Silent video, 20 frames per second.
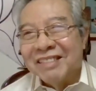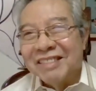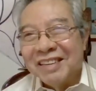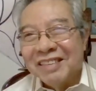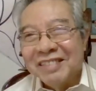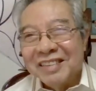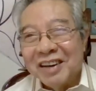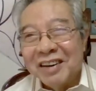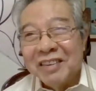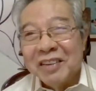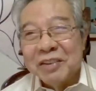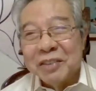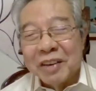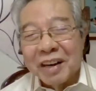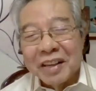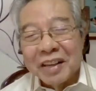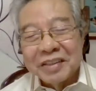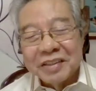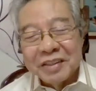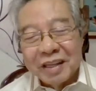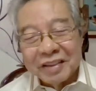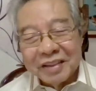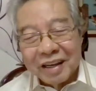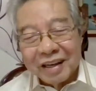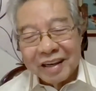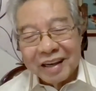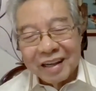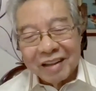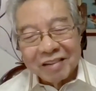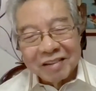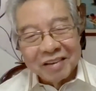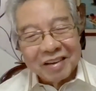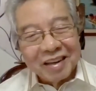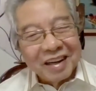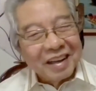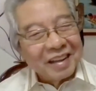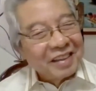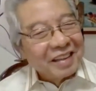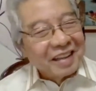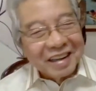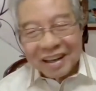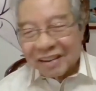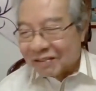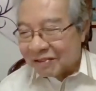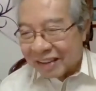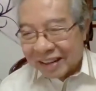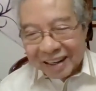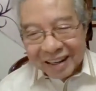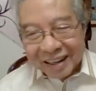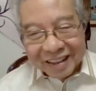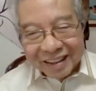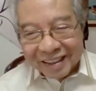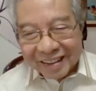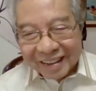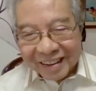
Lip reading: I'm going to ask that again to another applicant.